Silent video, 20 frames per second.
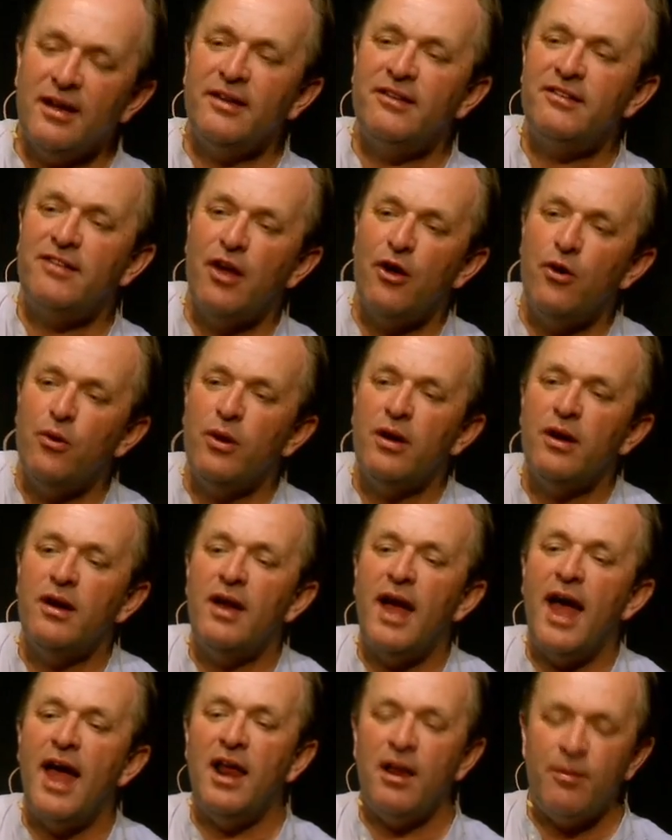So
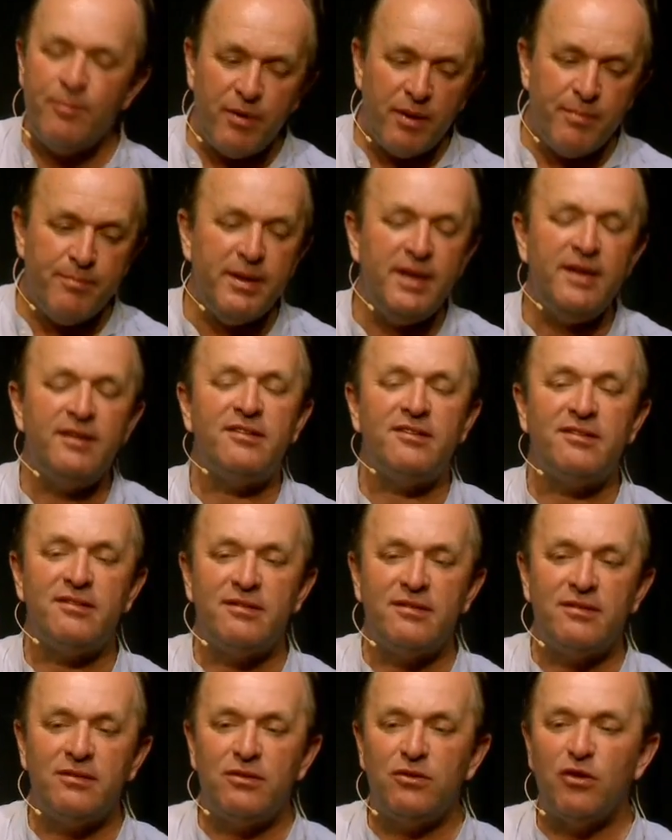Ellenborough
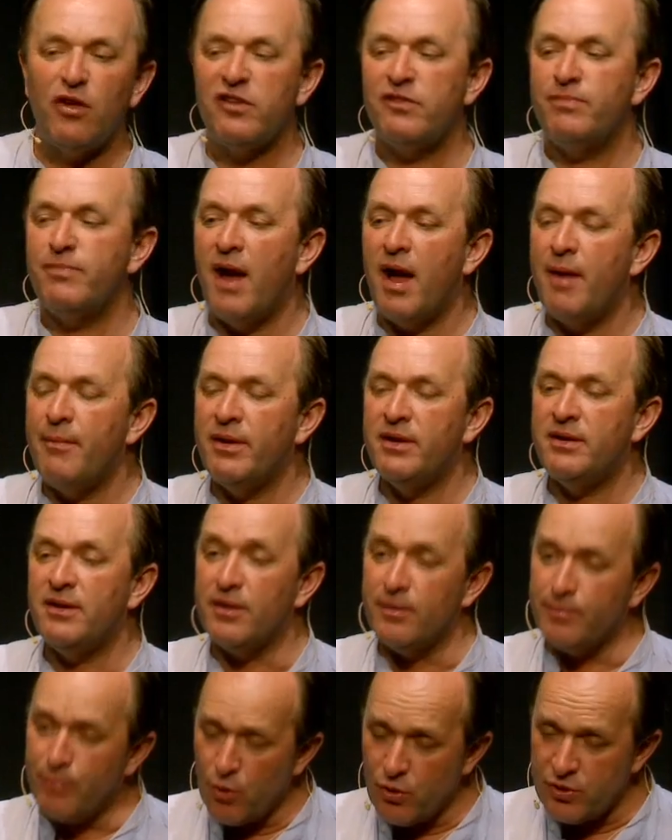meets Dost Muhammad
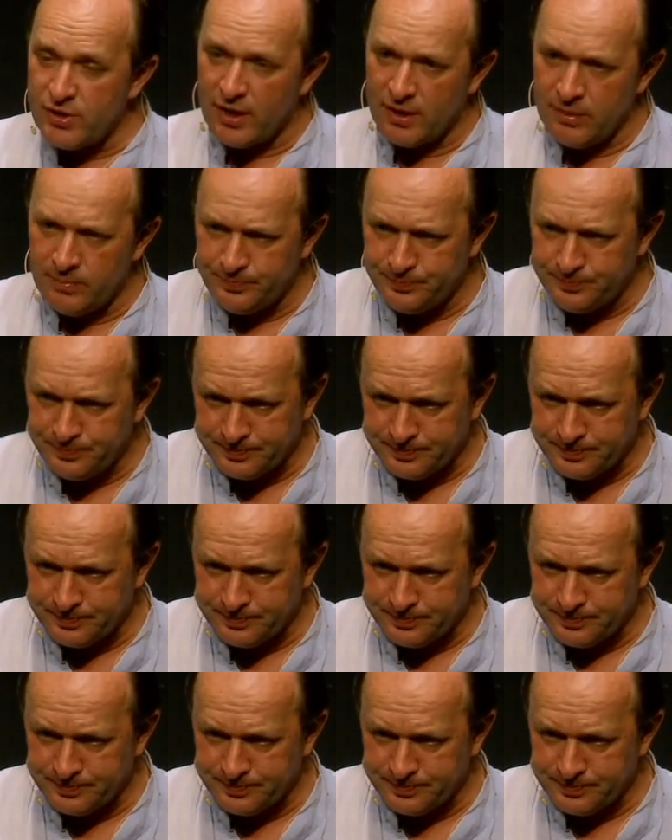at the border